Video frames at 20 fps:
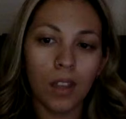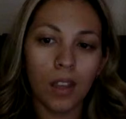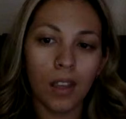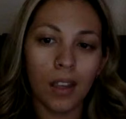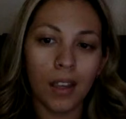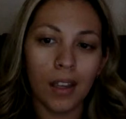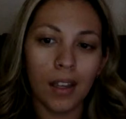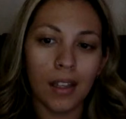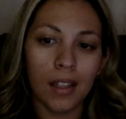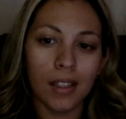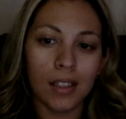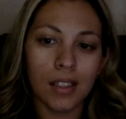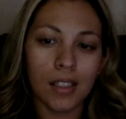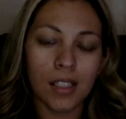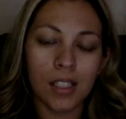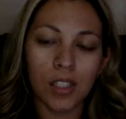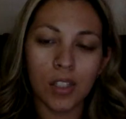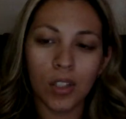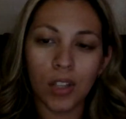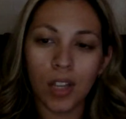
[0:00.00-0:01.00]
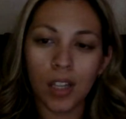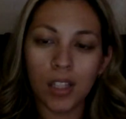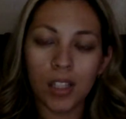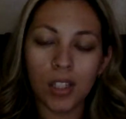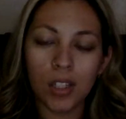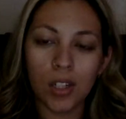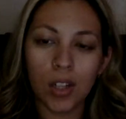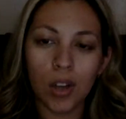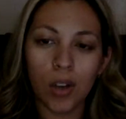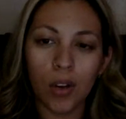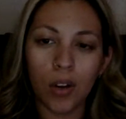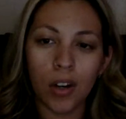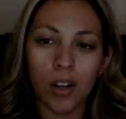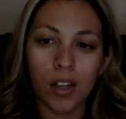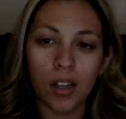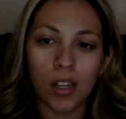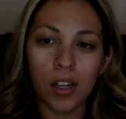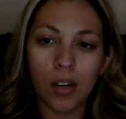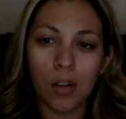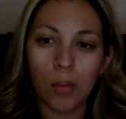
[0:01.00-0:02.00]
And you get to know her
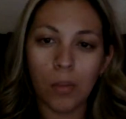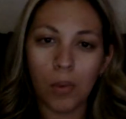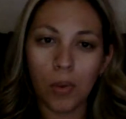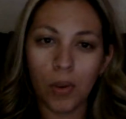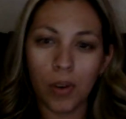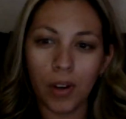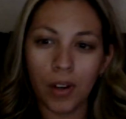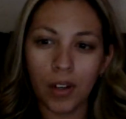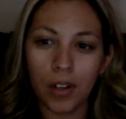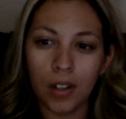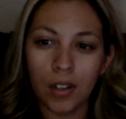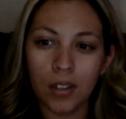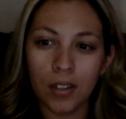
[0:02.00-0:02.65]
a little more.